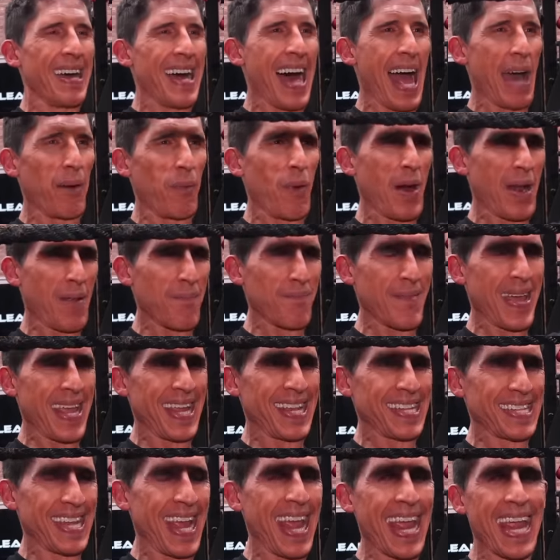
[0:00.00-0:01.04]
I want to
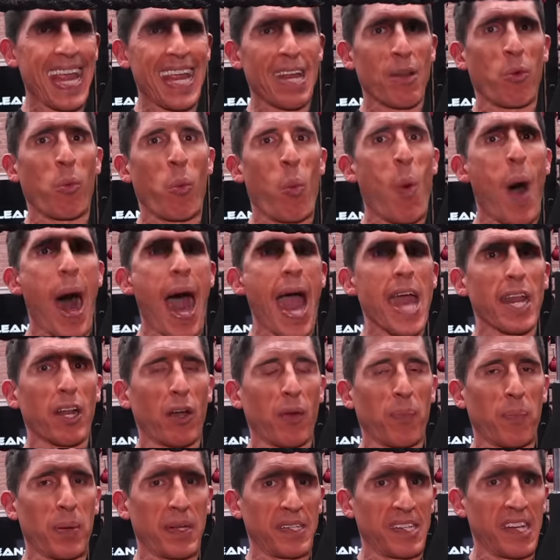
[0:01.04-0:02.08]
maintain wider
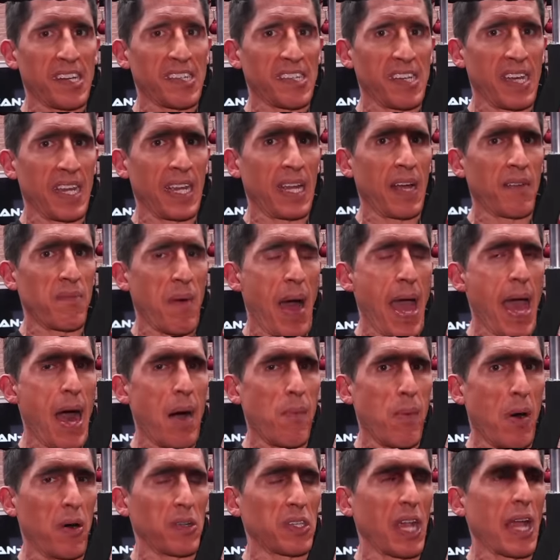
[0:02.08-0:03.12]
positioning of my
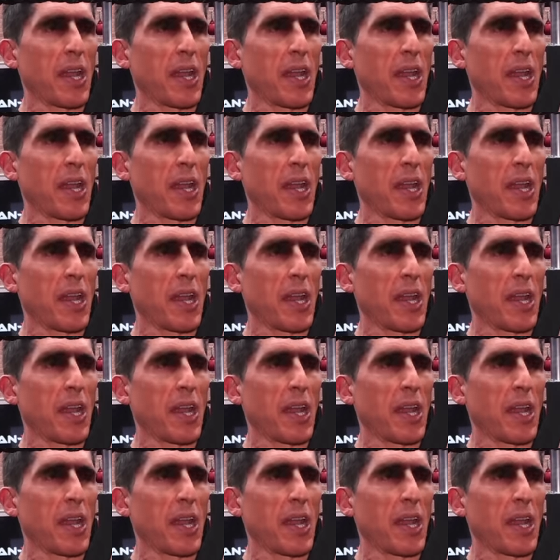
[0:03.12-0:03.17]
elbows.